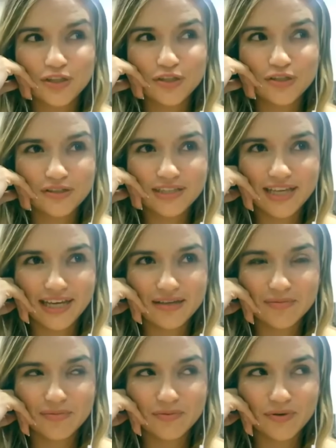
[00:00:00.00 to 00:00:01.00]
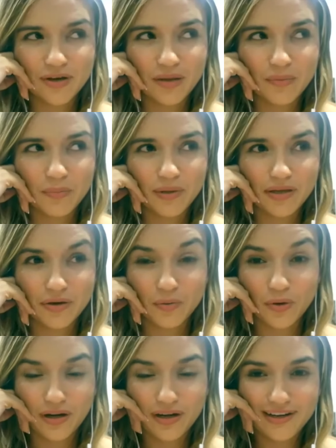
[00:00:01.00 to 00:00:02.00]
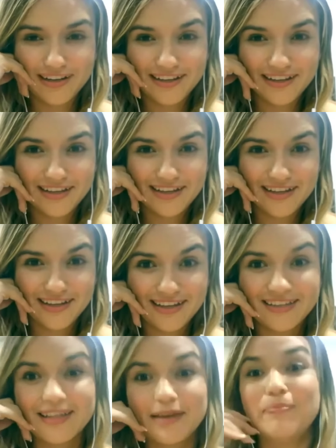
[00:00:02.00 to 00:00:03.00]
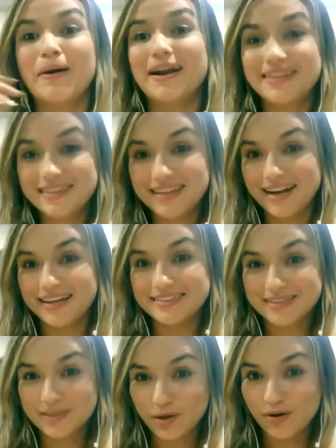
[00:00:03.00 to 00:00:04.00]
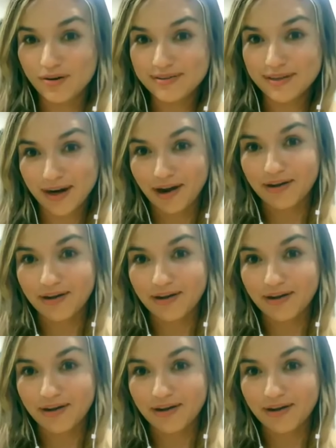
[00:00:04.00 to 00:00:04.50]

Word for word: it's going to look like Ready Player One. The part that I saw,